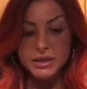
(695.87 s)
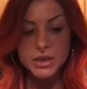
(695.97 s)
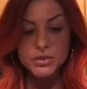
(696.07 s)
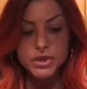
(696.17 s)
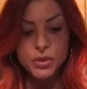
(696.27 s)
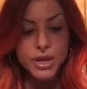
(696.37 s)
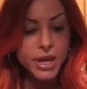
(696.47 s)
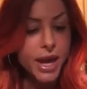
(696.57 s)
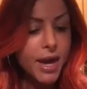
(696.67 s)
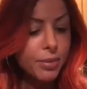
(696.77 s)
So to
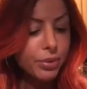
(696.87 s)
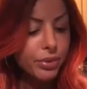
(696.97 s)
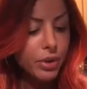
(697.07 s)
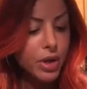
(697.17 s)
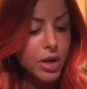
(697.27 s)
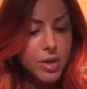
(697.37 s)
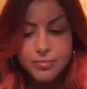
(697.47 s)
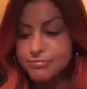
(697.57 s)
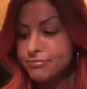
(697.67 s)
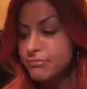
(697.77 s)
recap,
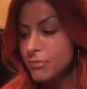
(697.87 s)
um,